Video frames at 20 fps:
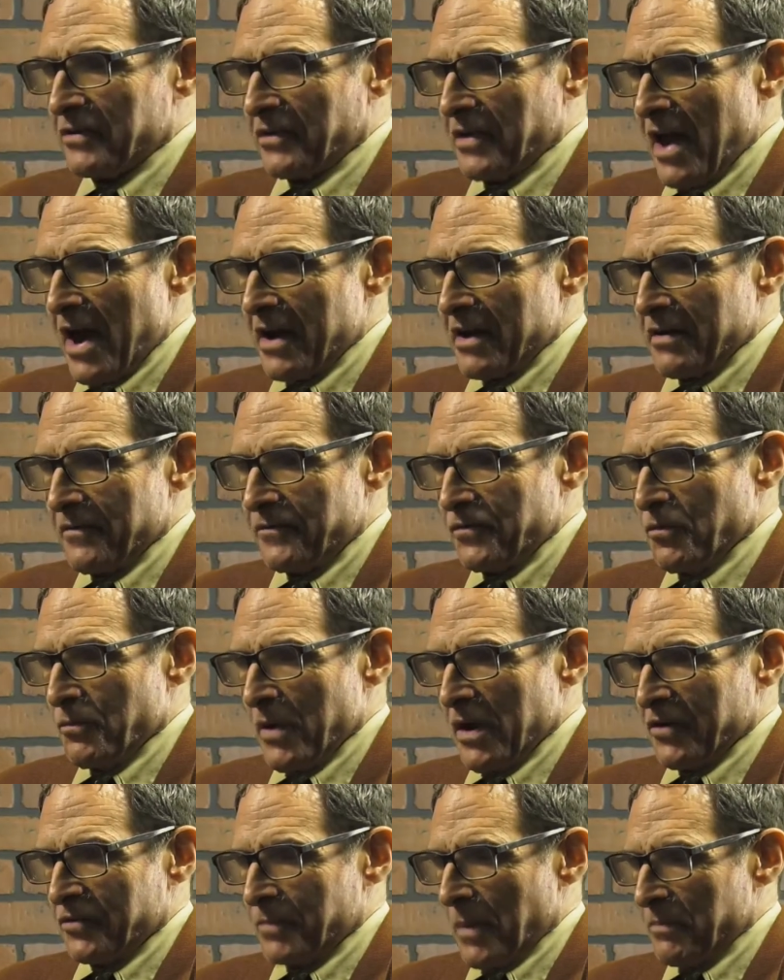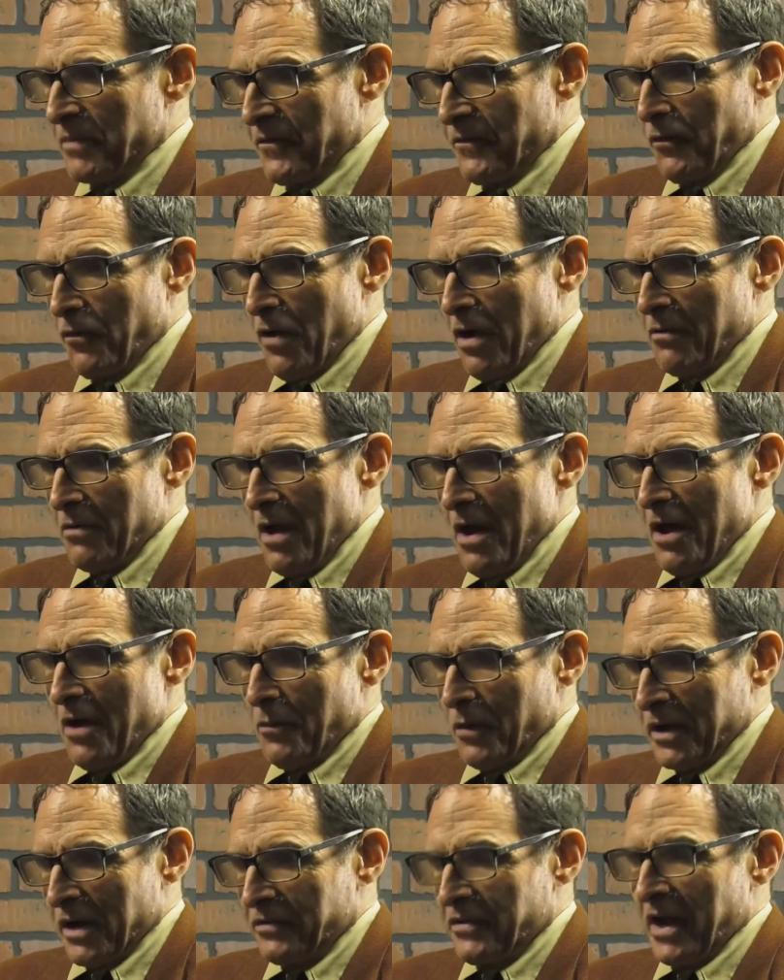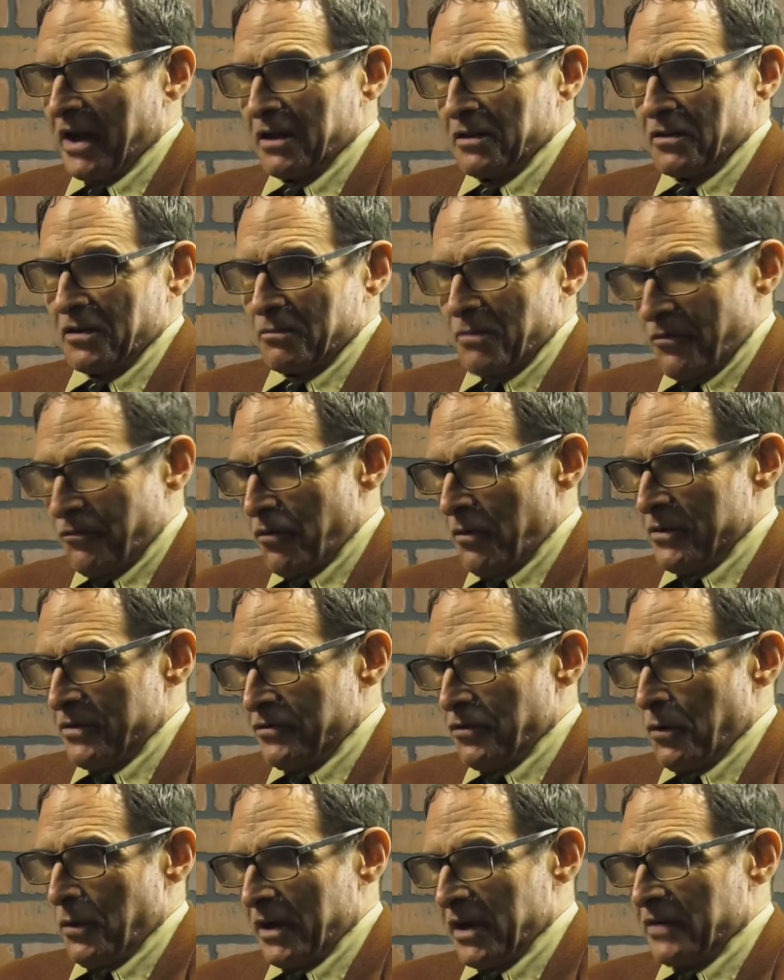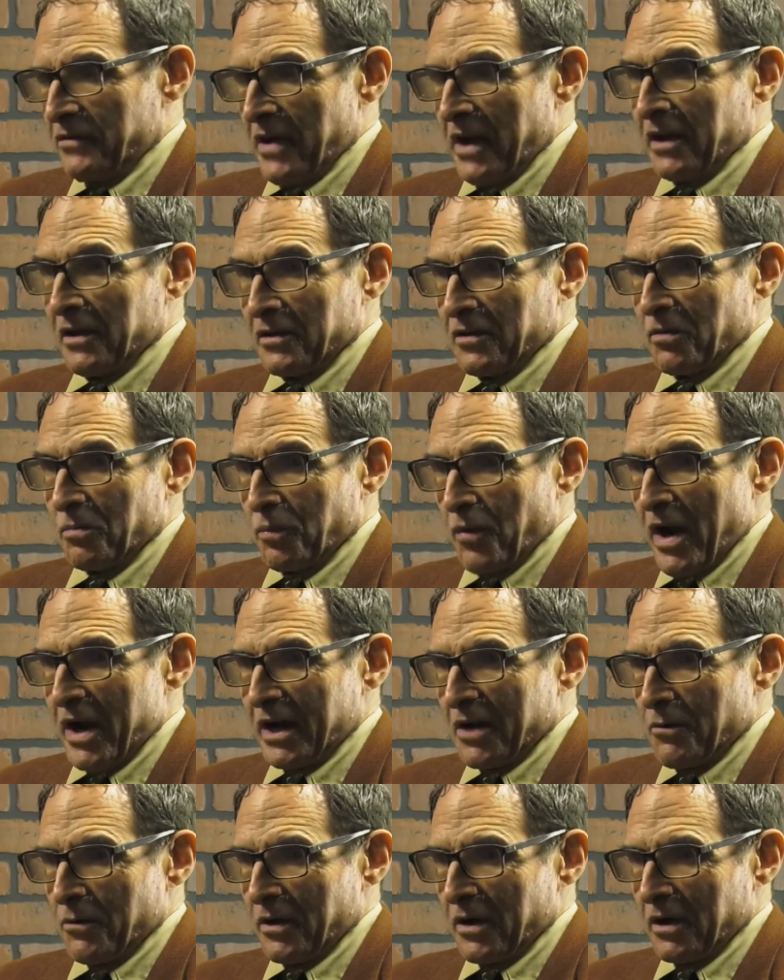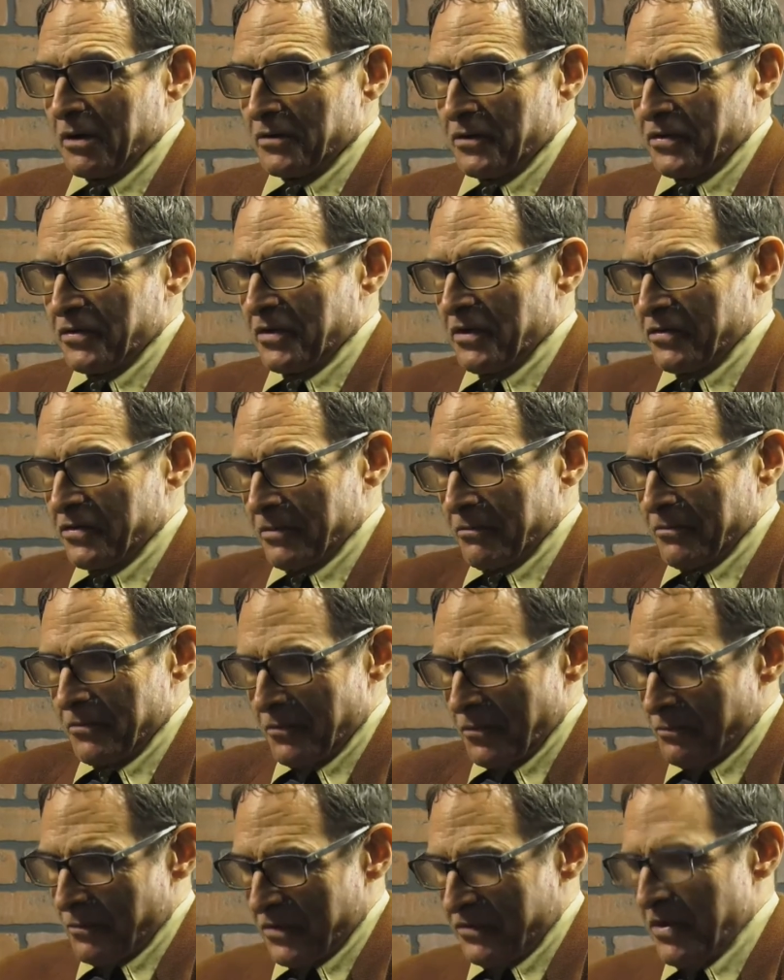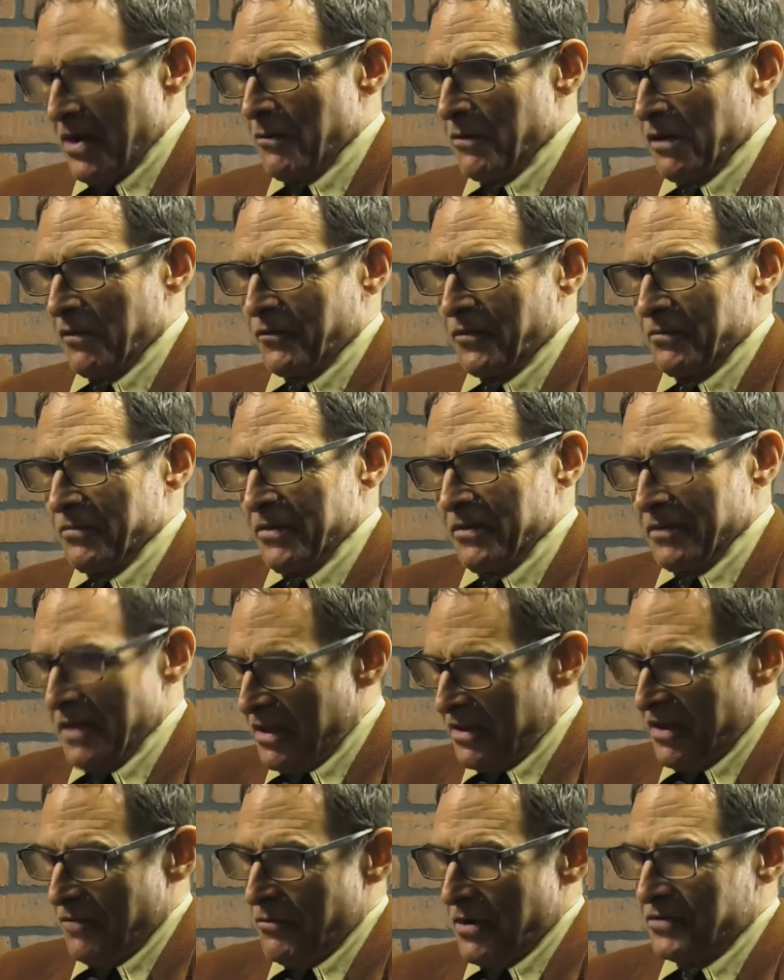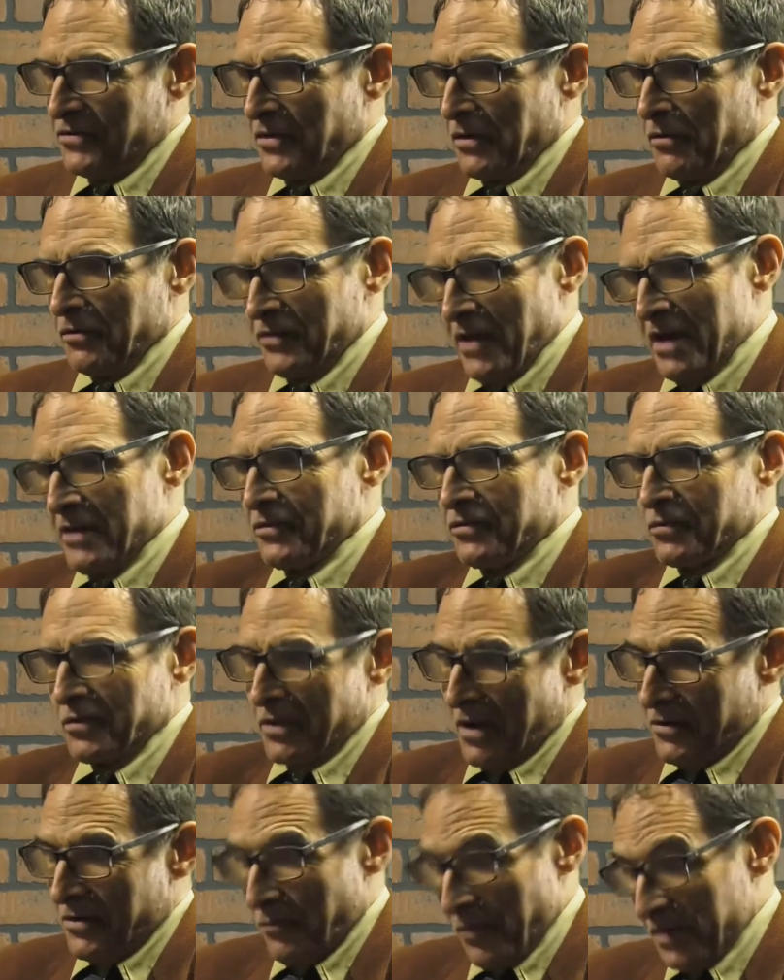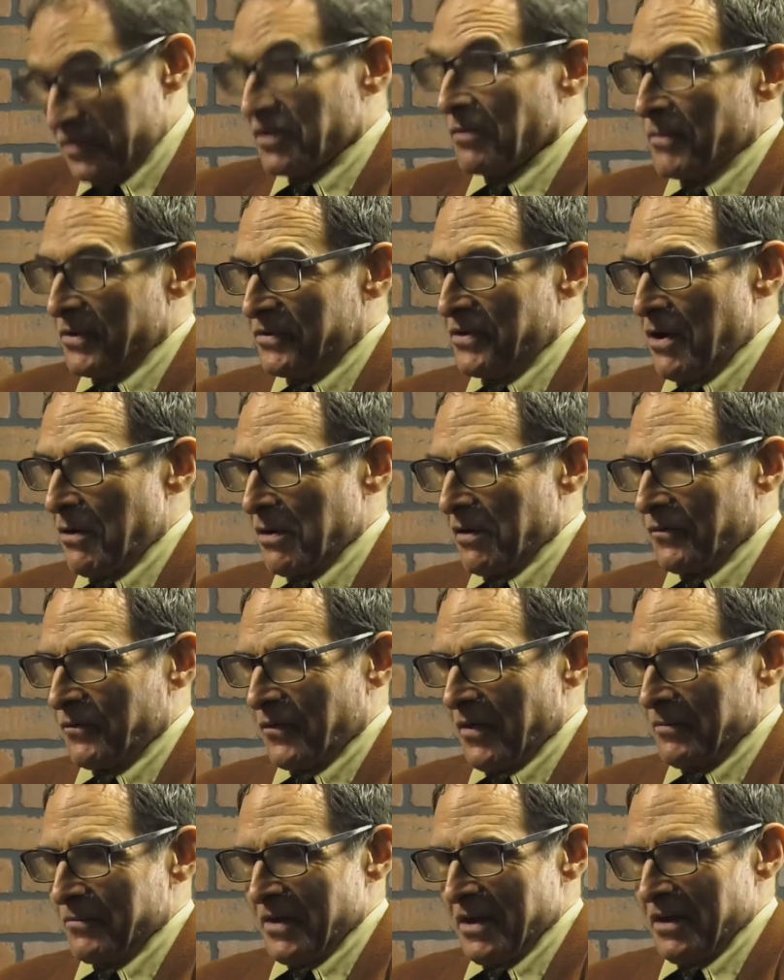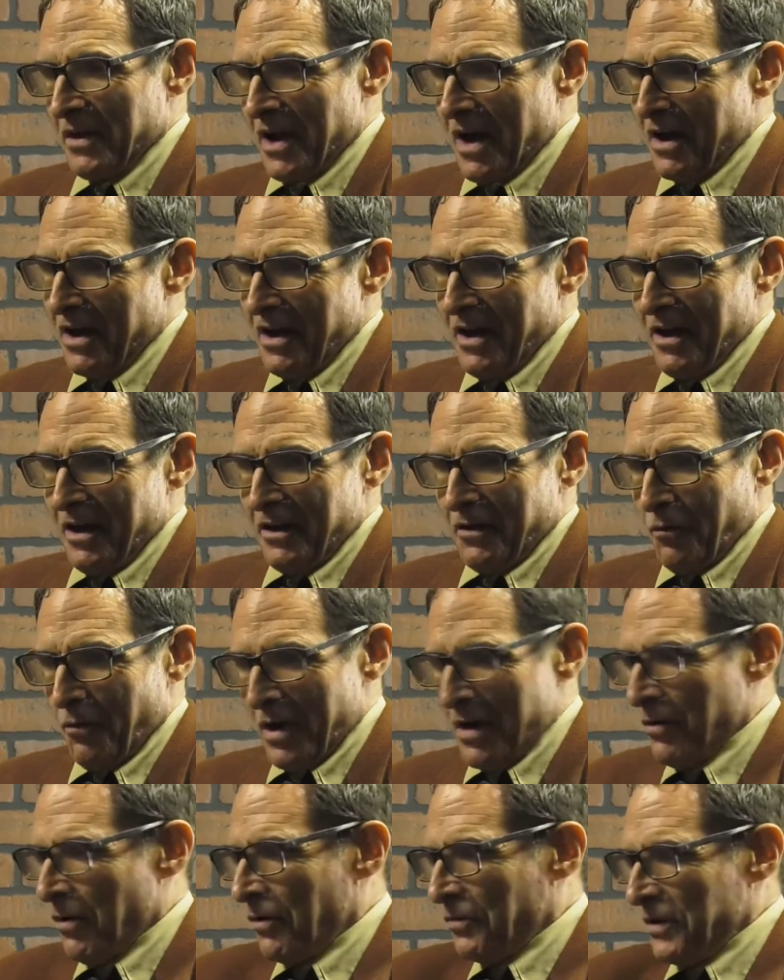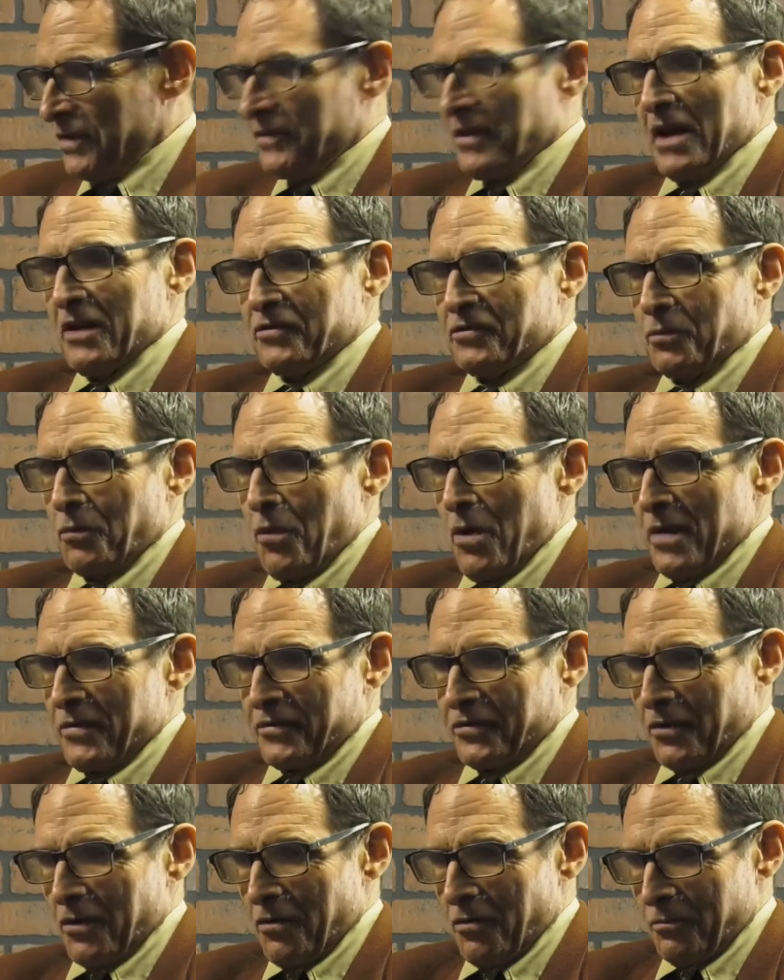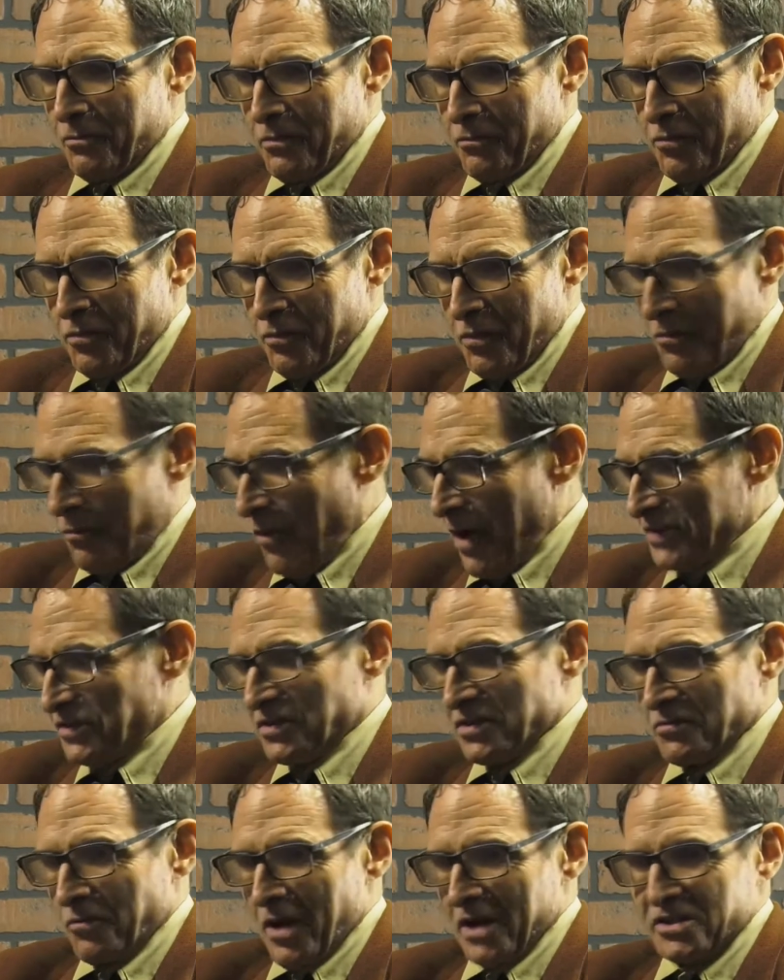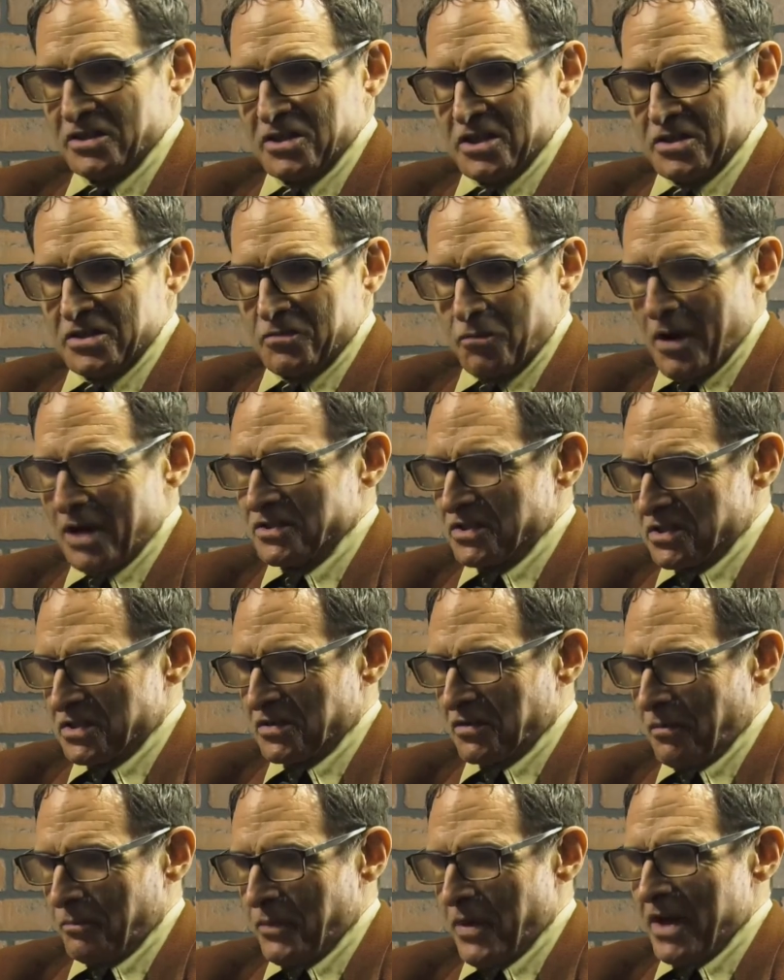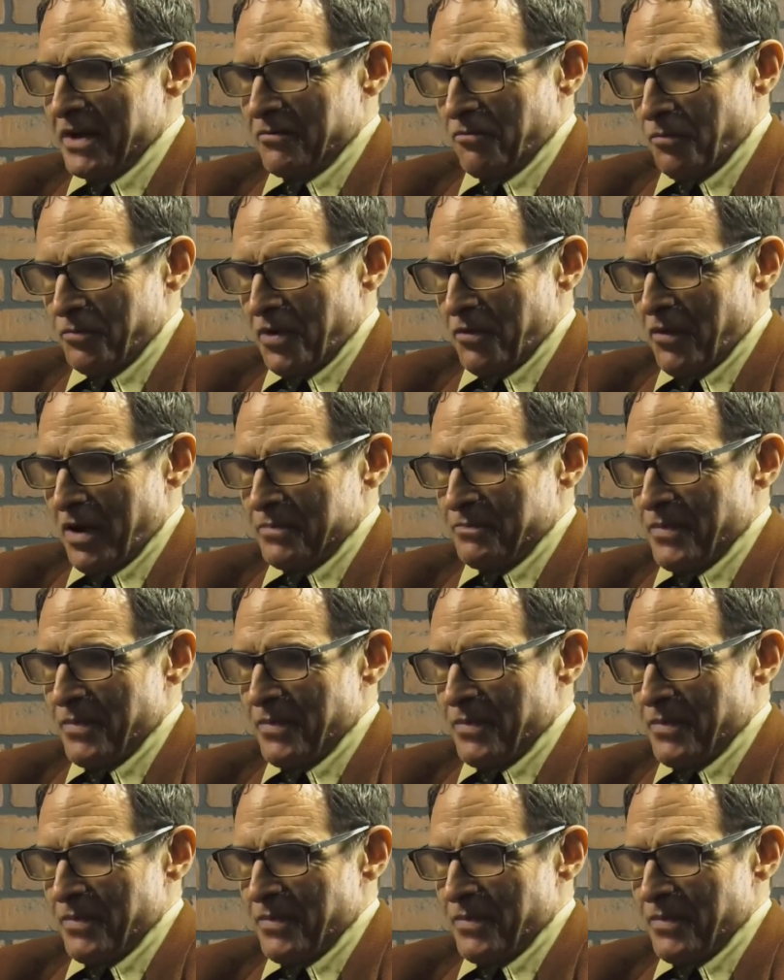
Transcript: that in a few minutes, but before we do, we're gonna take a little break, and we're gonna listen to some material from the original material from the one and only Dennis Wirth. So watch this little bit, and we'll be right